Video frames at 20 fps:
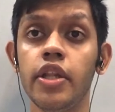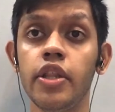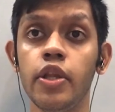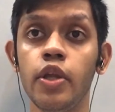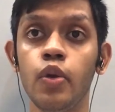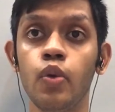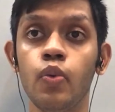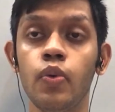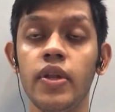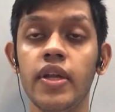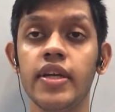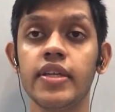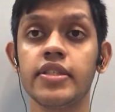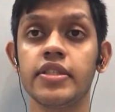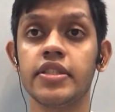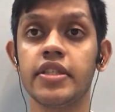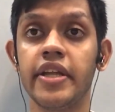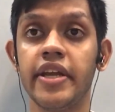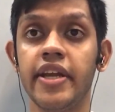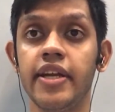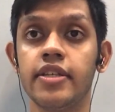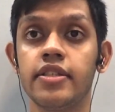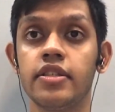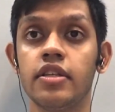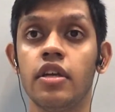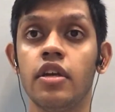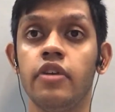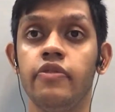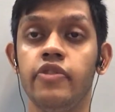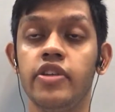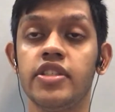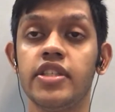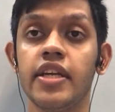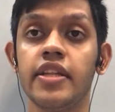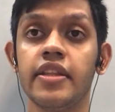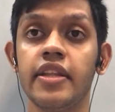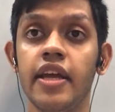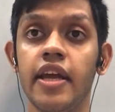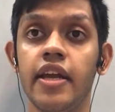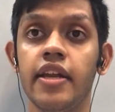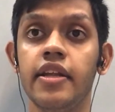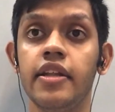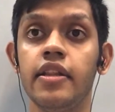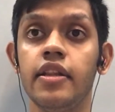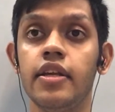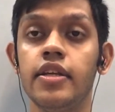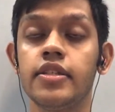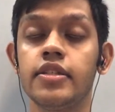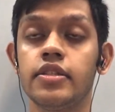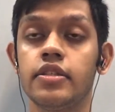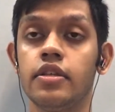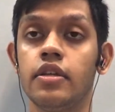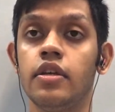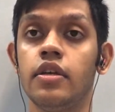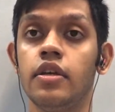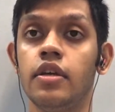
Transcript: nuclear states which are there in this